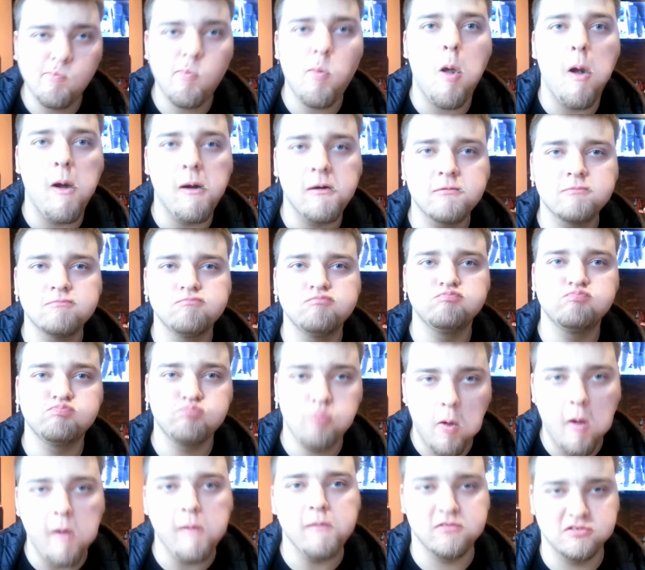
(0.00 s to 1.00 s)

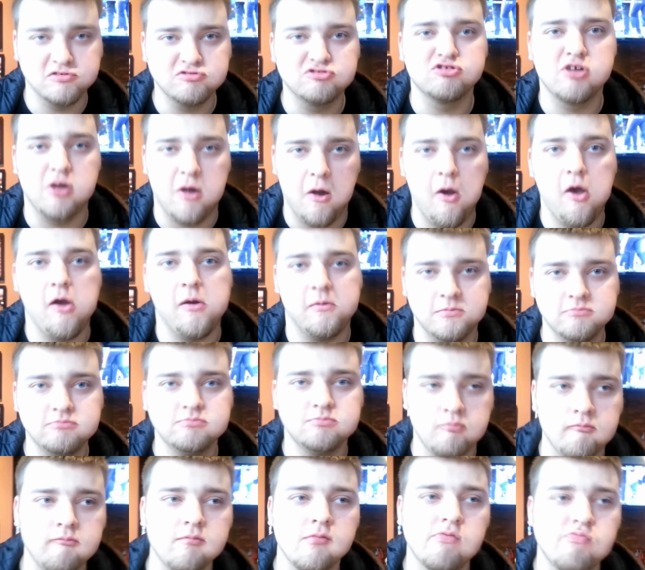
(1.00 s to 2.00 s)
Oh yeah, I like the way you
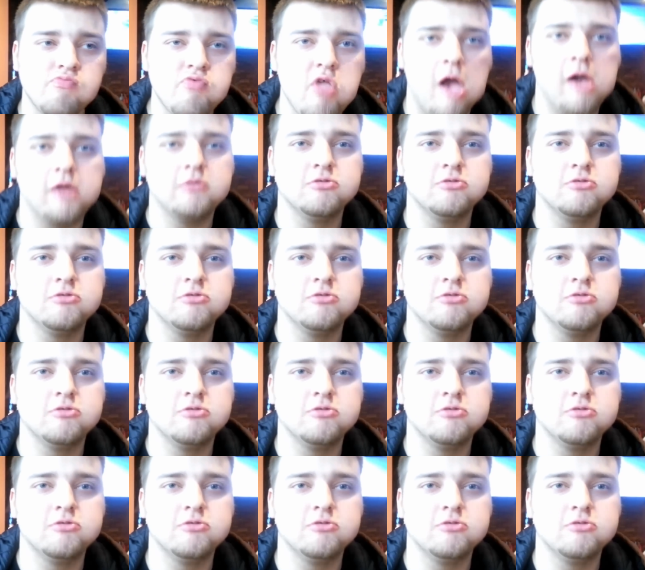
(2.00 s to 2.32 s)
bite it.